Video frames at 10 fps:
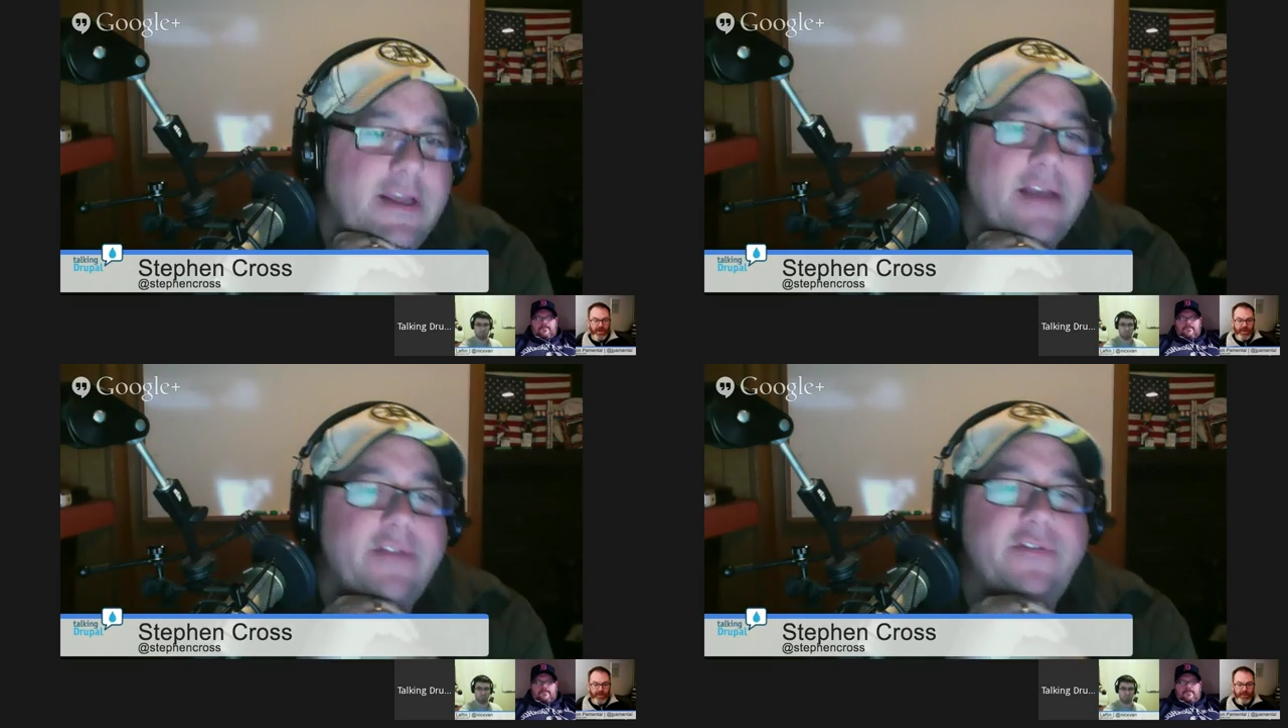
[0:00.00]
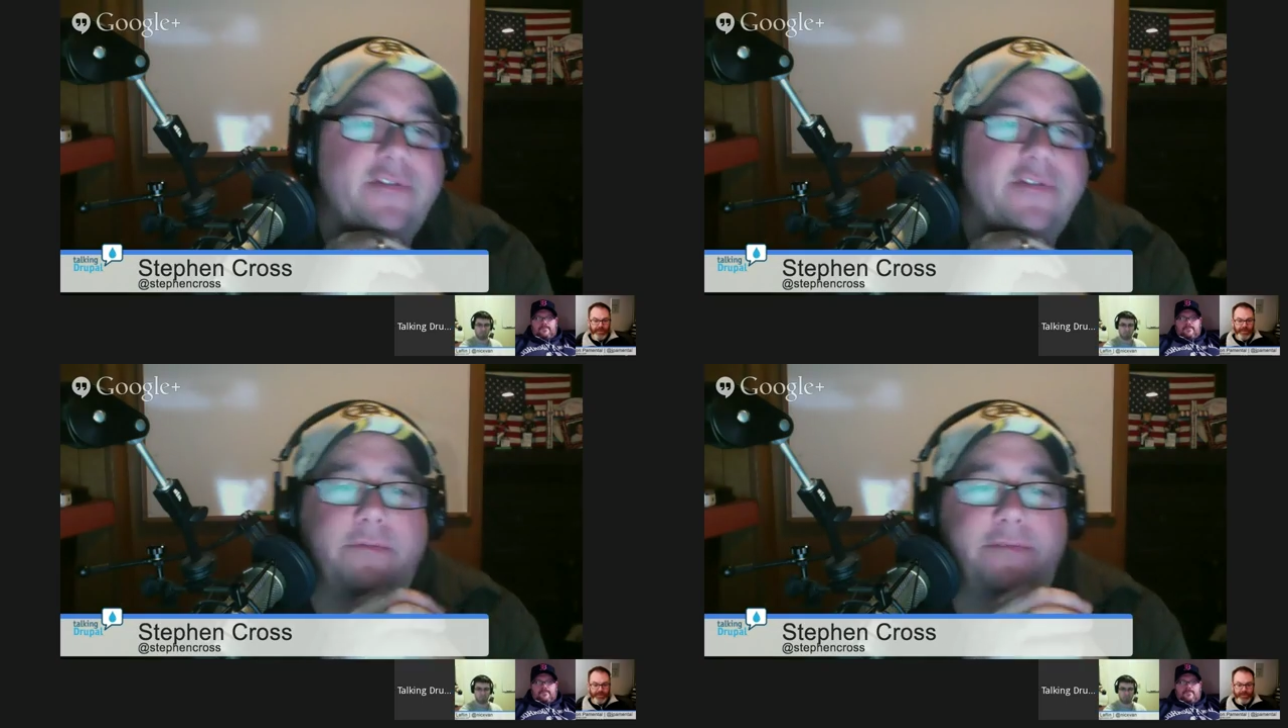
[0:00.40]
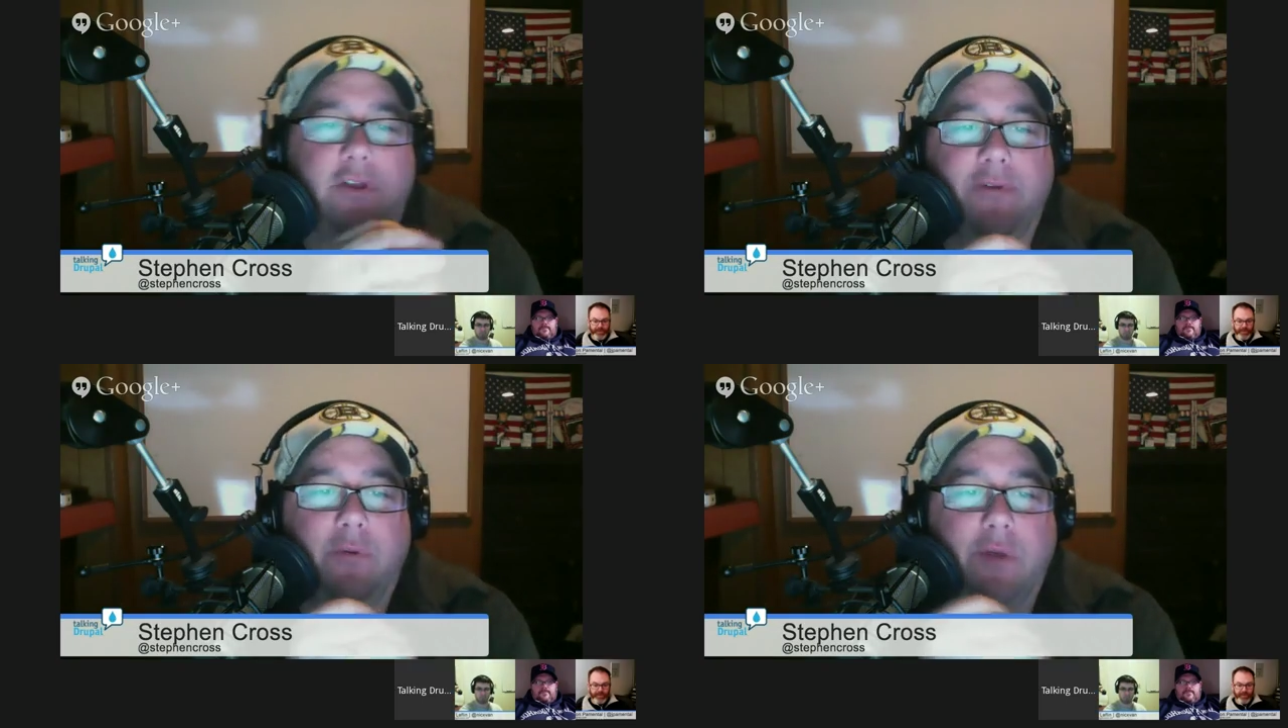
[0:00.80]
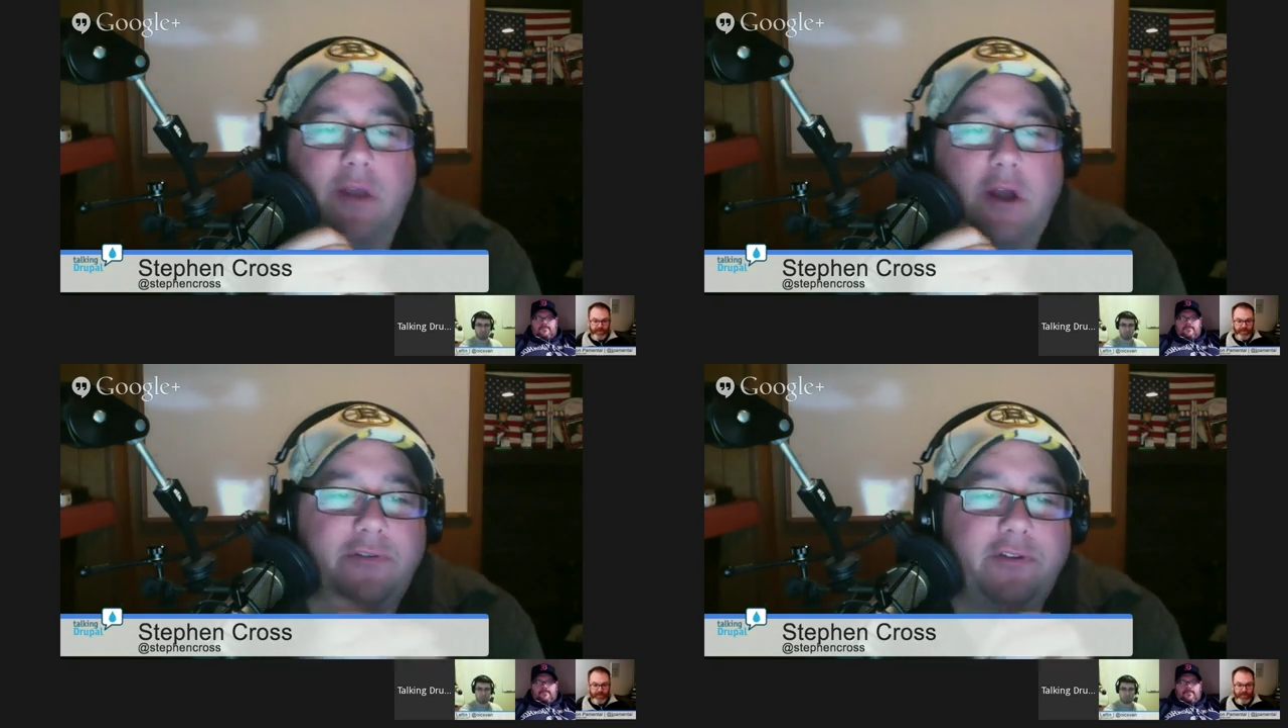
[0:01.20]
you're viewing
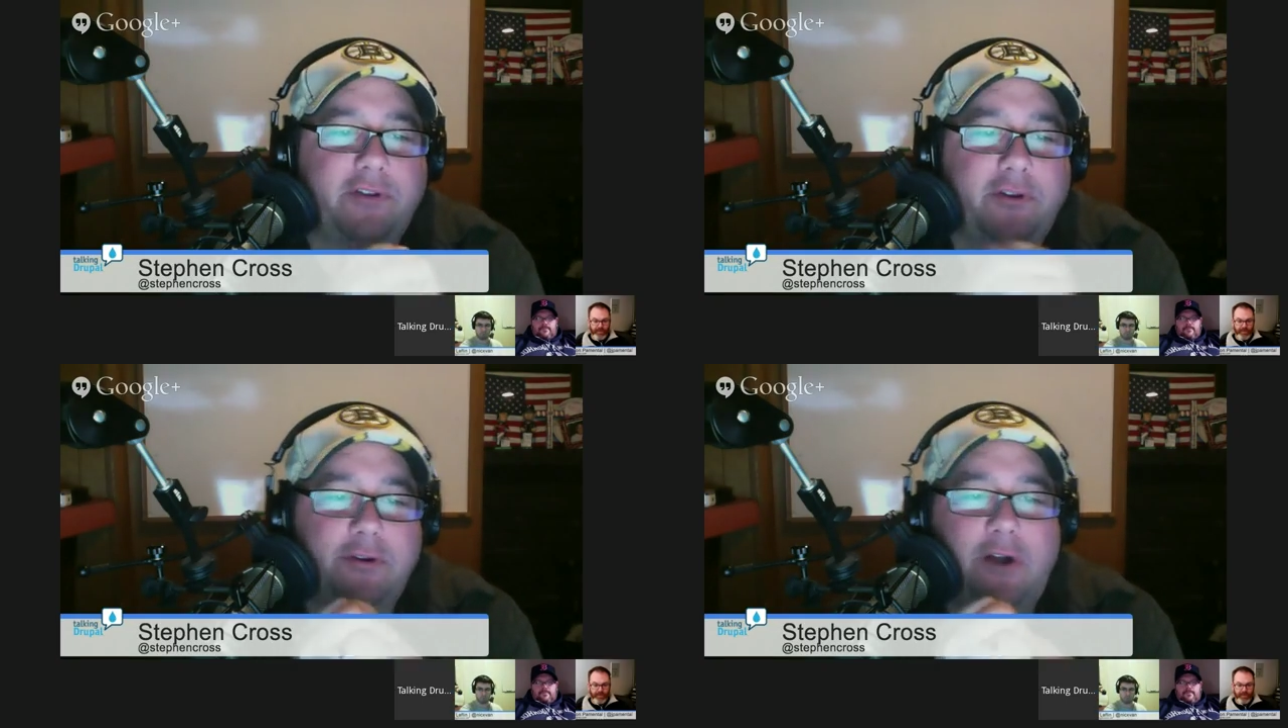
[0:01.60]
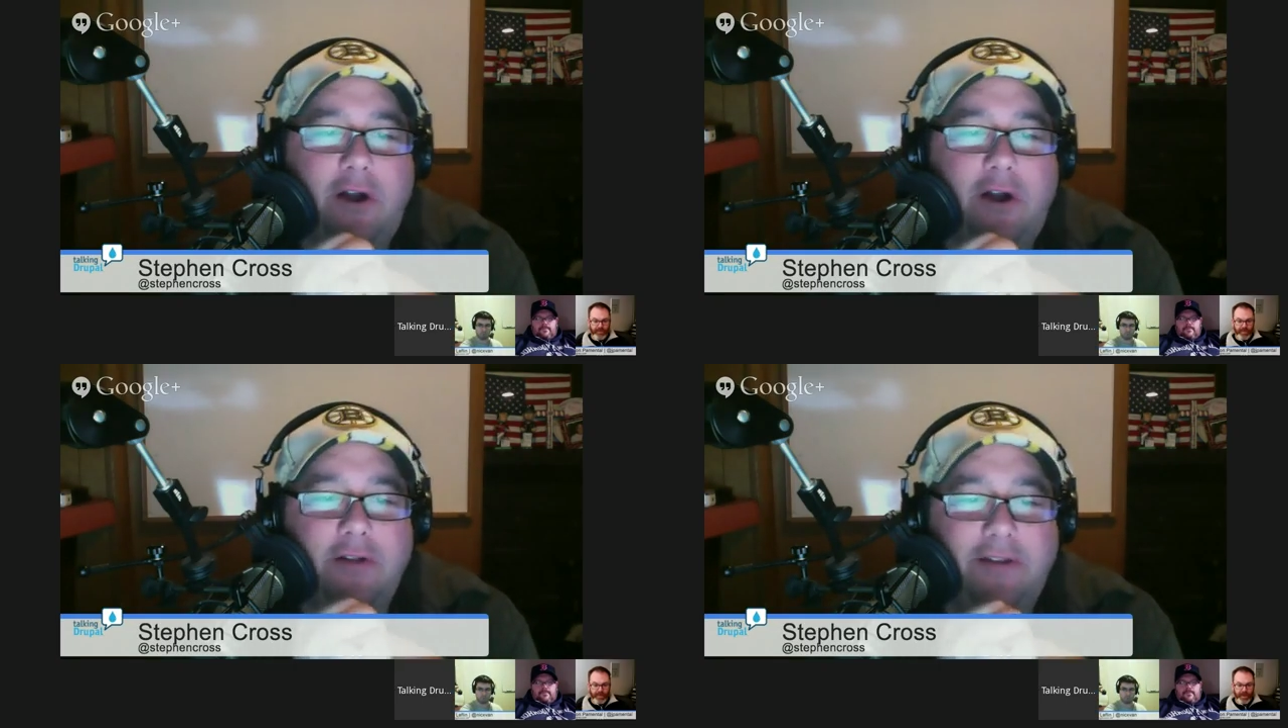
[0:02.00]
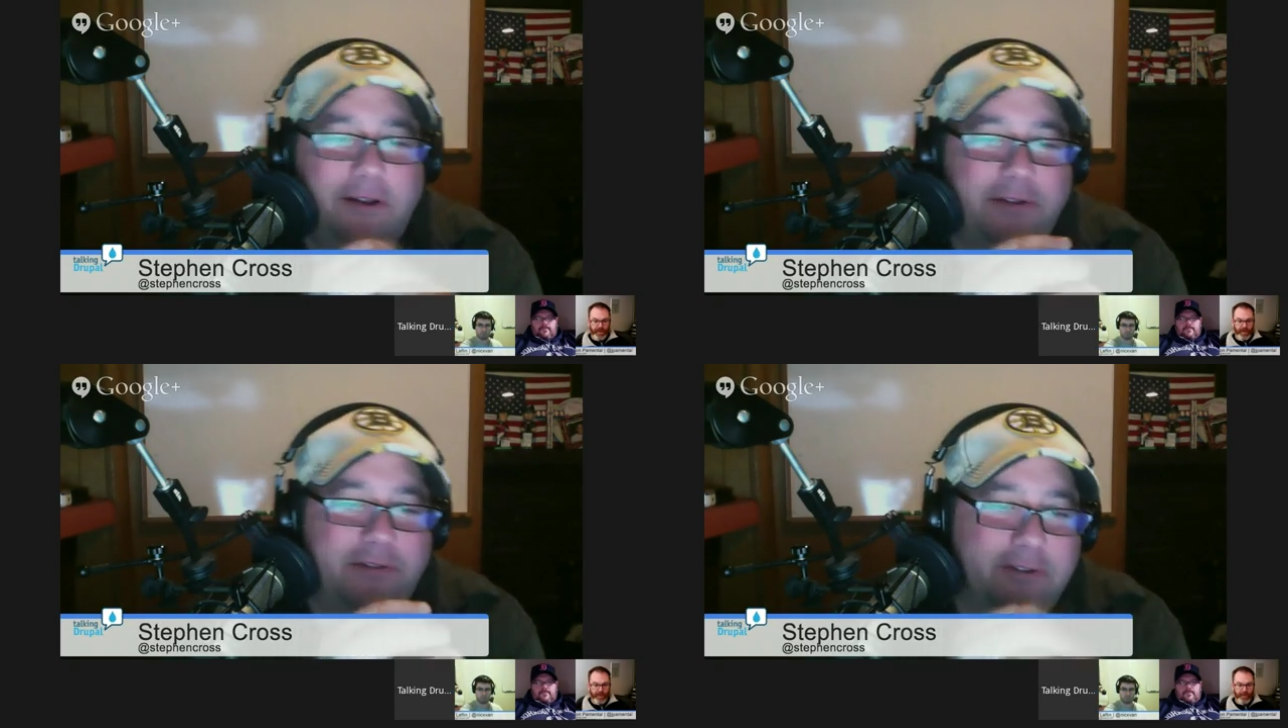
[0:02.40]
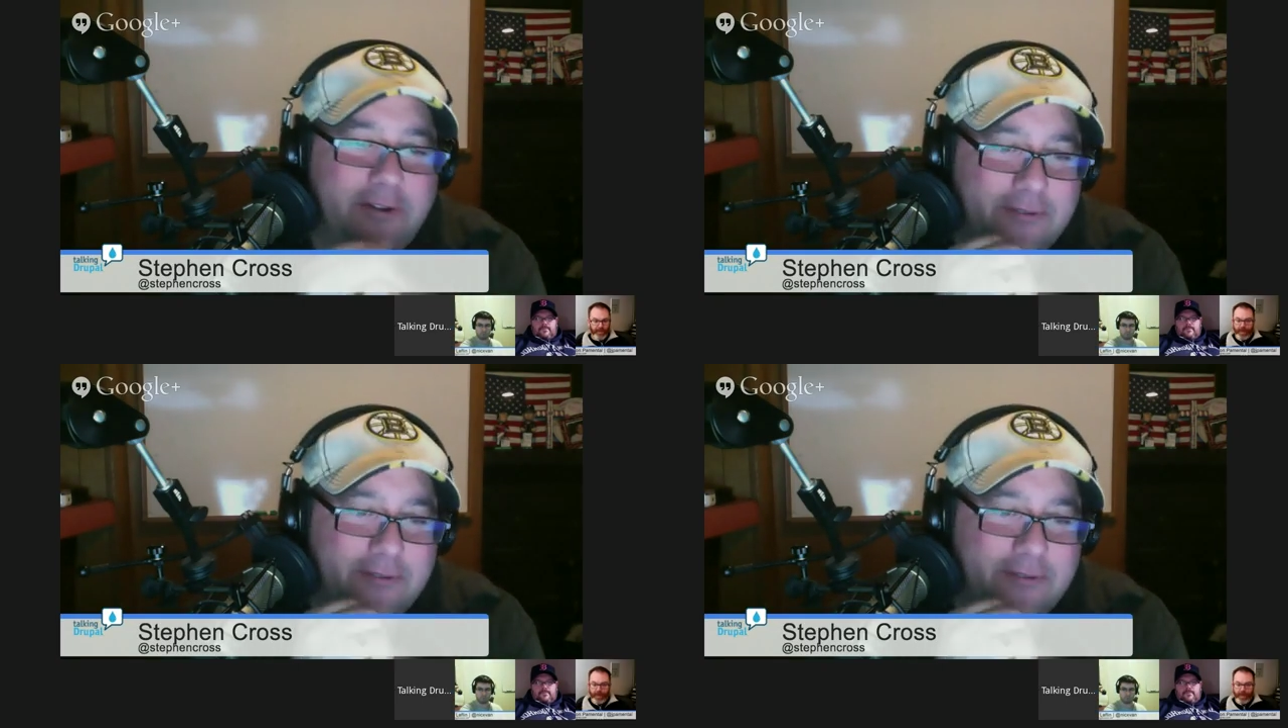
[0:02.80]
unsecured content on a secured site.